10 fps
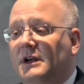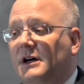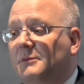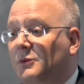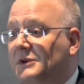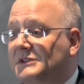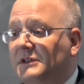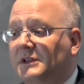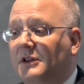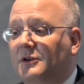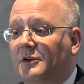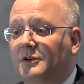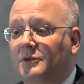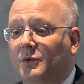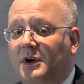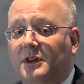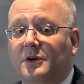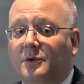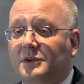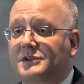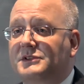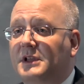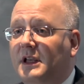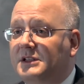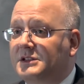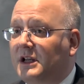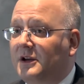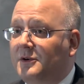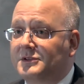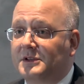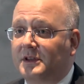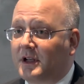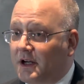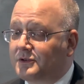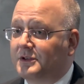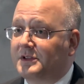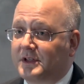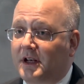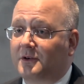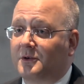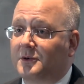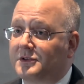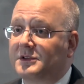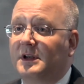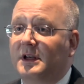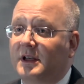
I recently learned one of the oldest HIOs in the country, Santa Cruz,